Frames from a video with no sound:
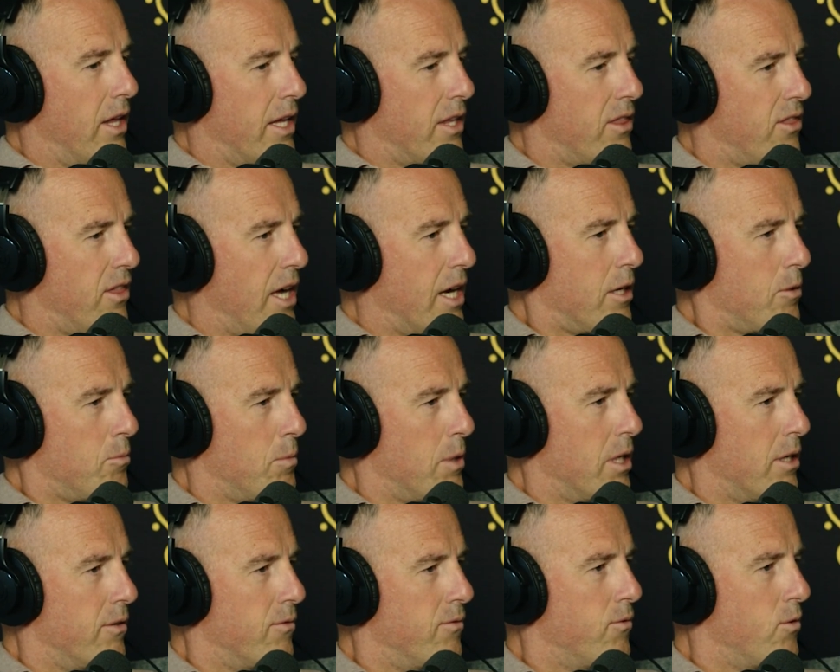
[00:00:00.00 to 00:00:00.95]
they thank
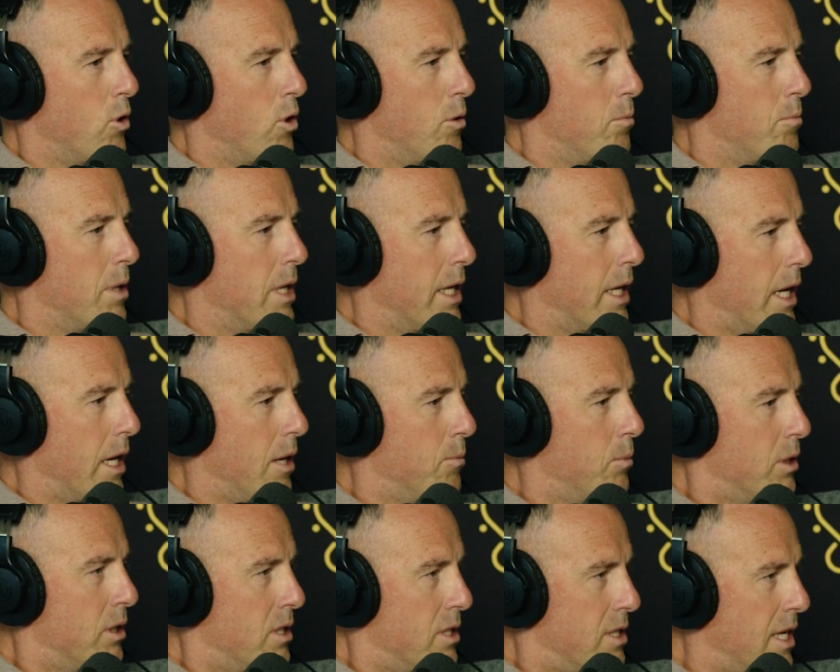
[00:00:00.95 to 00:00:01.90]
me for being
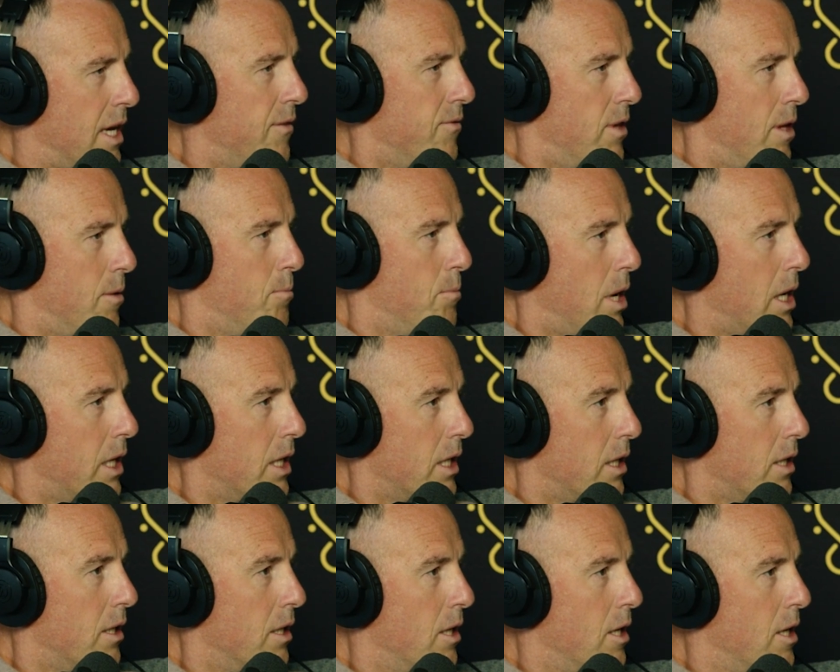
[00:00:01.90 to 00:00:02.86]
able to save them
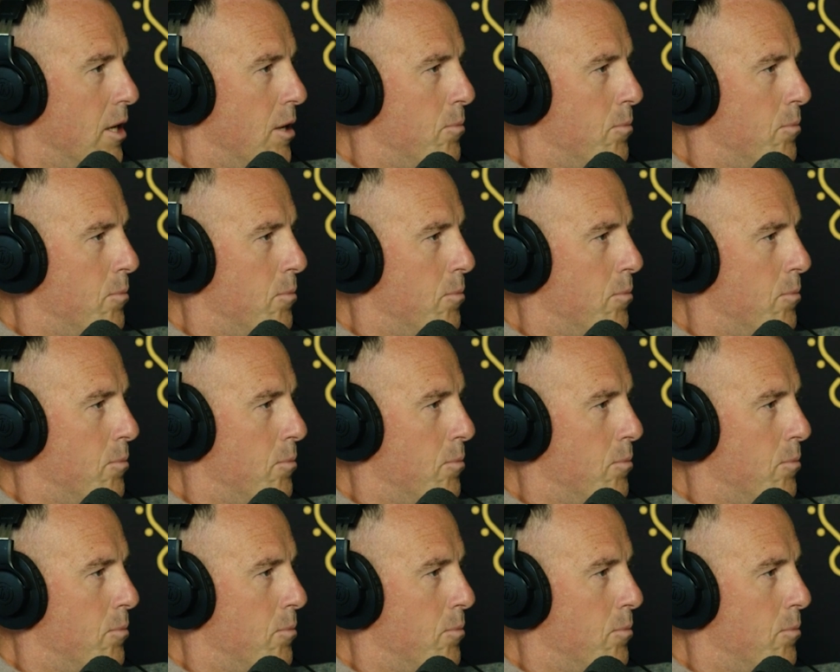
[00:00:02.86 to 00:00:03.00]
money,